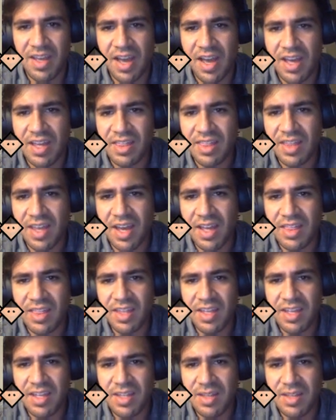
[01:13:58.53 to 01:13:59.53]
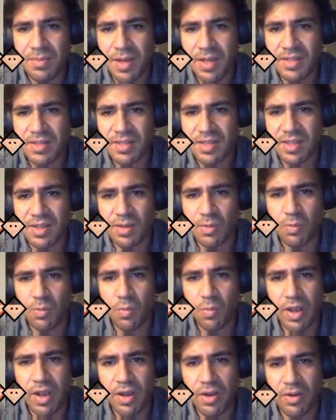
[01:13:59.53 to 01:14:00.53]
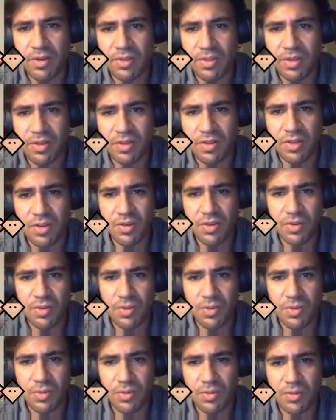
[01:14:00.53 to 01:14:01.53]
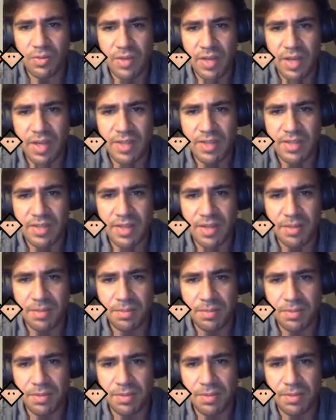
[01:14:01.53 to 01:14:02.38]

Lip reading: Yeah, I think it depends like where the goo ends up.